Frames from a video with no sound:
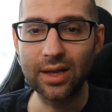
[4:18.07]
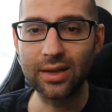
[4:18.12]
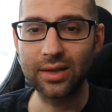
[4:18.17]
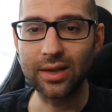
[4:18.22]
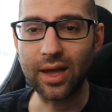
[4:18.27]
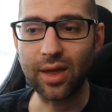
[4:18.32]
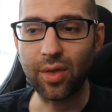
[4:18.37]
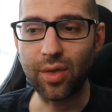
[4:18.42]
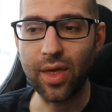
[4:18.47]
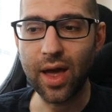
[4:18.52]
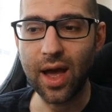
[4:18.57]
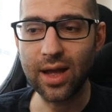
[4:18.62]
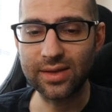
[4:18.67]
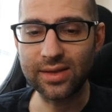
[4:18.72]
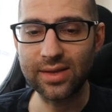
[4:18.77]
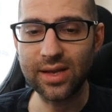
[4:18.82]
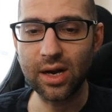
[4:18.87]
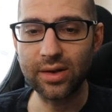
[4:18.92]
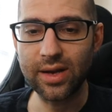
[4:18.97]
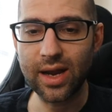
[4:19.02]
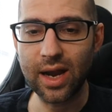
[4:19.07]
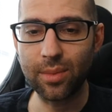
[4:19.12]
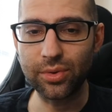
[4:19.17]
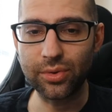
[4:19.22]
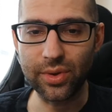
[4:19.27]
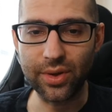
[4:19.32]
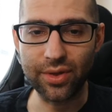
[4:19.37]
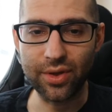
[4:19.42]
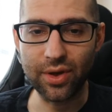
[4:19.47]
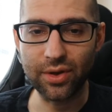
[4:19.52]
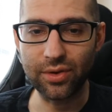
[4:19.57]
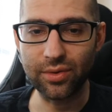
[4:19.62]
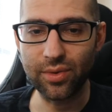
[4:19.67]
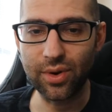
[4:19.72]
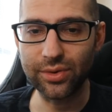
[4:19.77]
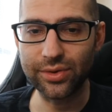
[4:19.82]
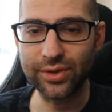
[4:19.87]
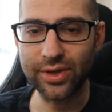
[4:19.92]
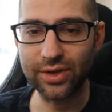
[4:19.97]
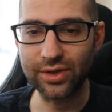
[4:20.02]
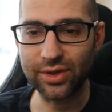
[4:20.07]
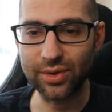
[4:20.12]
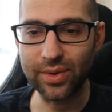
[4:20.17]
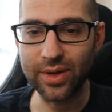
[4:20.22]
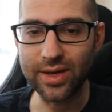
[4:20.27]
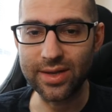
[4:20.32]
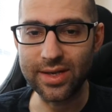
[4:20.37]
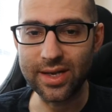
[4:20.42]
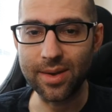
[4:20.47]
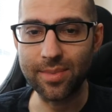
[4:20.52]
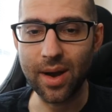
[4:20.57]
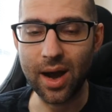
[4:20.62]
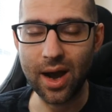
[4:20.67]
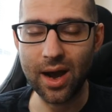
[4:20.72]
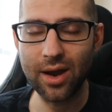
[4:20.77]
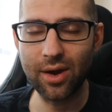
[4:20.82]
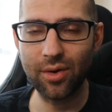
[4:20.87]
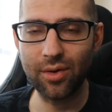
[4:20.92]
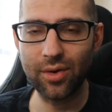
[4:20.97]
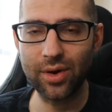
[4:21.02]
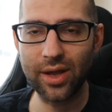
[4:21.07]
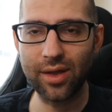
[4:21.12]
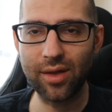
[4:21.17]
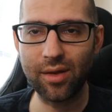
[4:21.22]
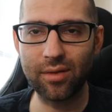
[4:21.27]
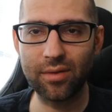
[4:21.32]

Like that stare down between Thunder Rosa and Serena Deeb, I already